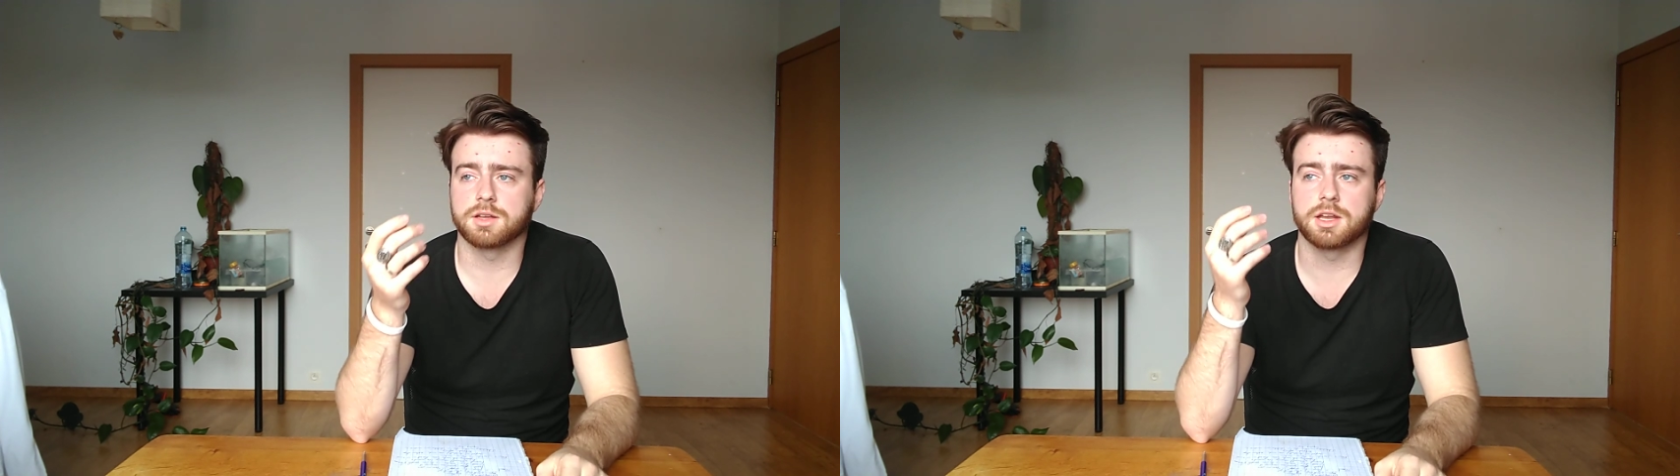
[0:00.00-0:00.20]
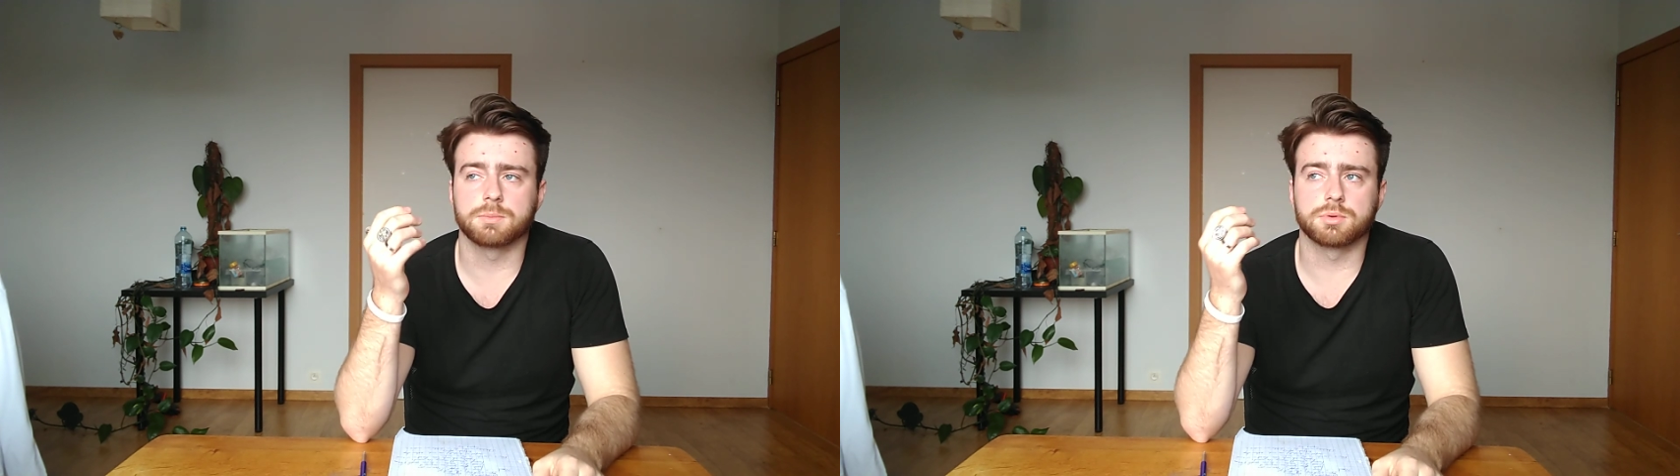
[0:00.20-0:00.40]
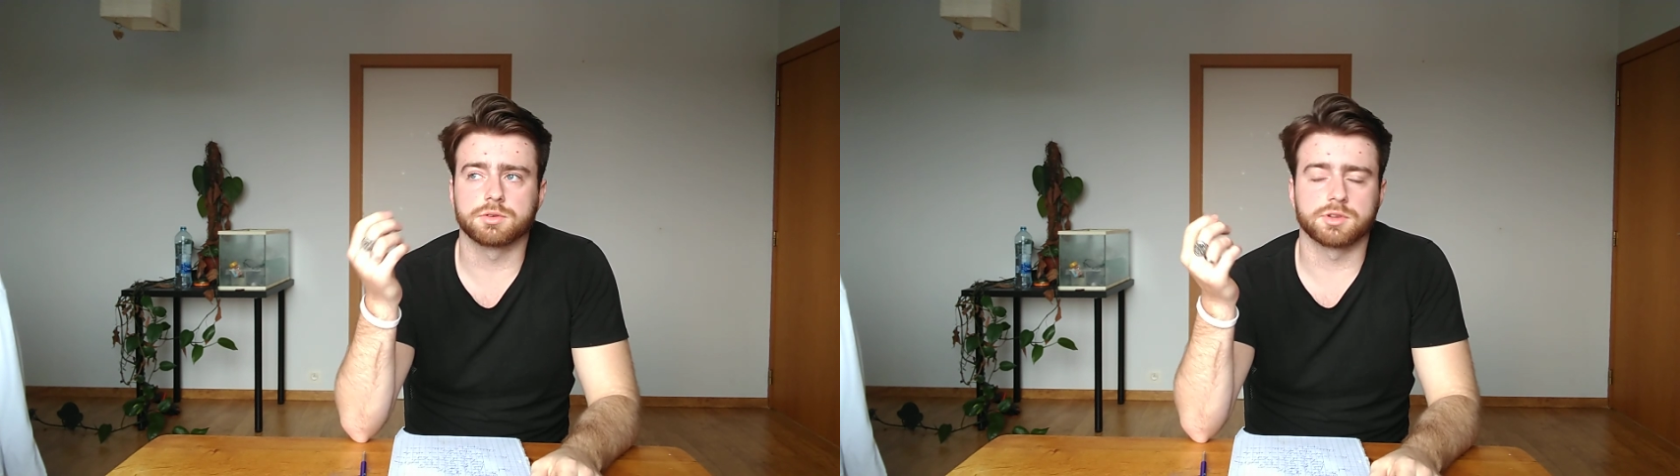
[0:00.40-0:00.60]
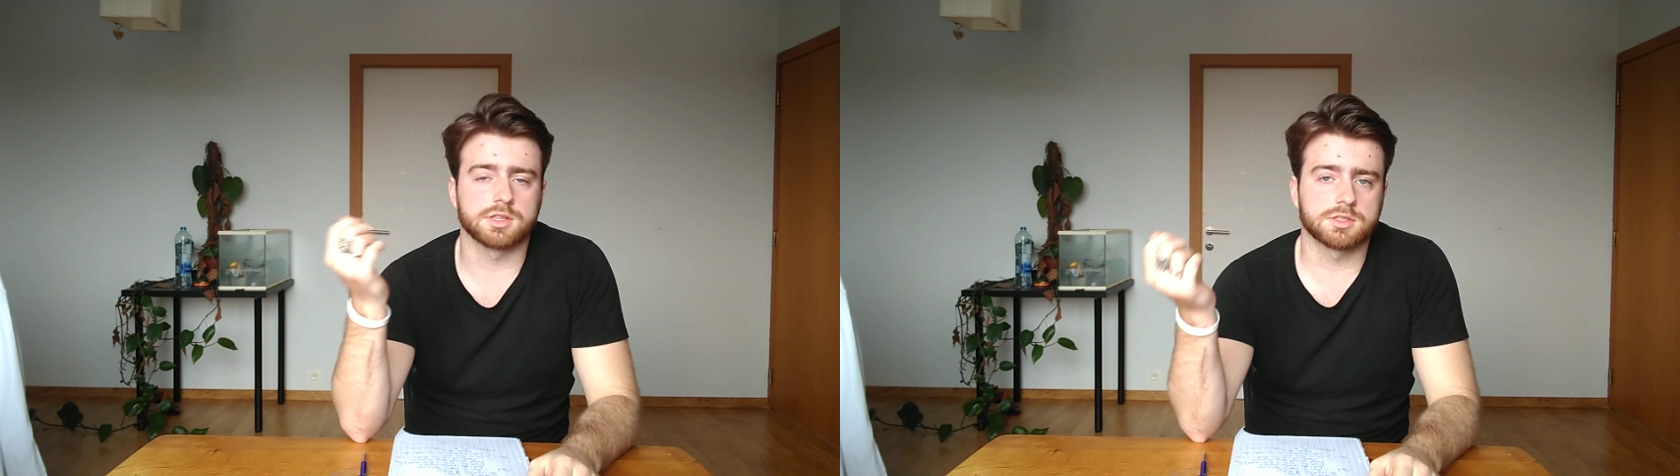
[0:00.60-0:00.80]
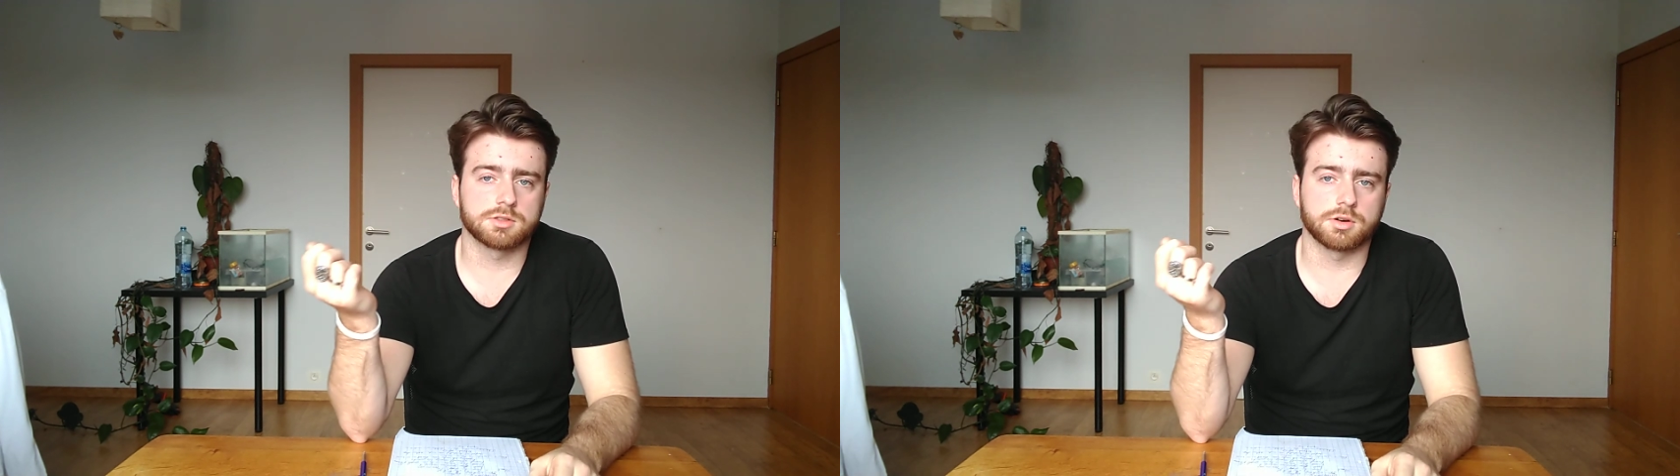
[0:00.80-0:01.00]
and a perfect
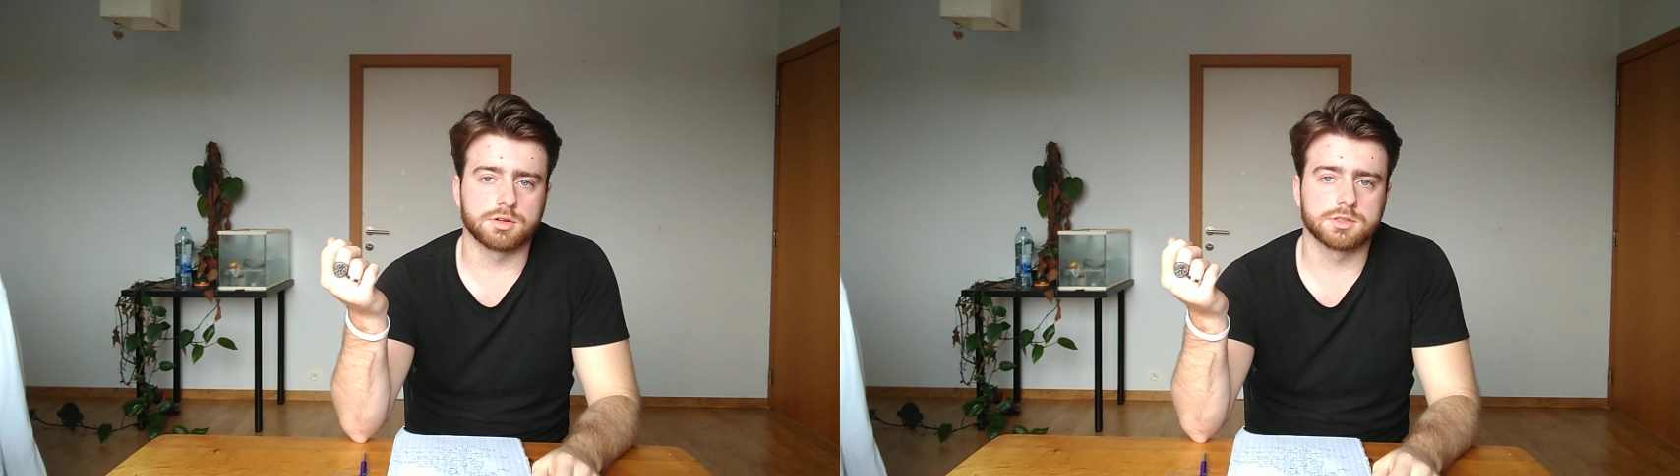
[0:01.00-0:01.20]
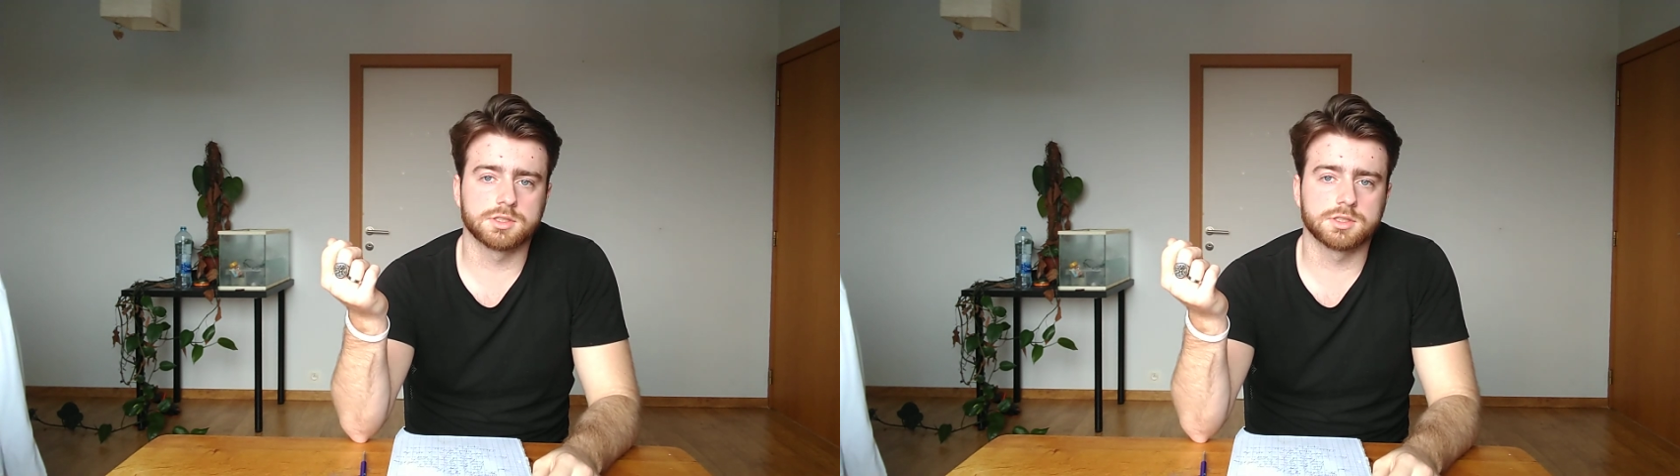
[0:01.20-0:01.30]
start.